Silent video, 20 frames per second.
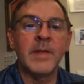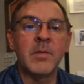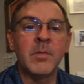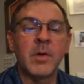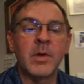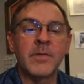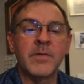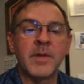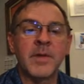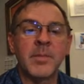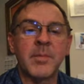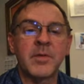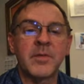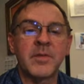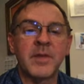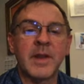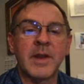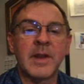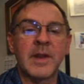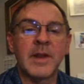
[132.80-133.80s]
water vapor
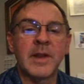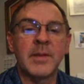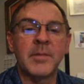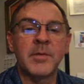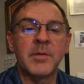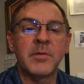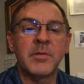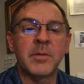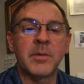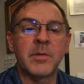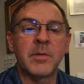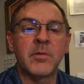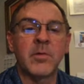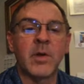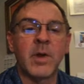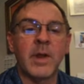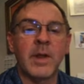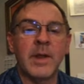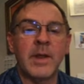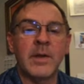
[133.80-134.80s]
satellite image with
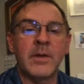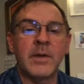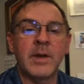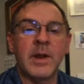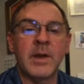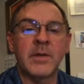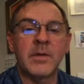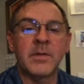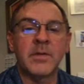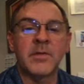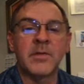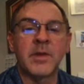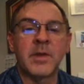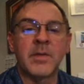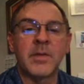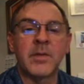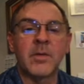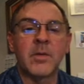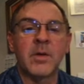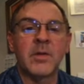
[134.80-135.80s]
dry air down to the
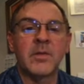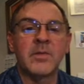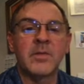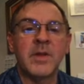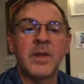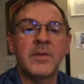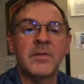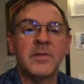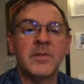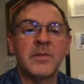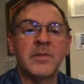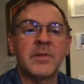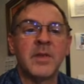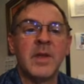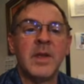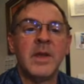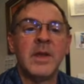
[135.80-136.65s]
south across Texas,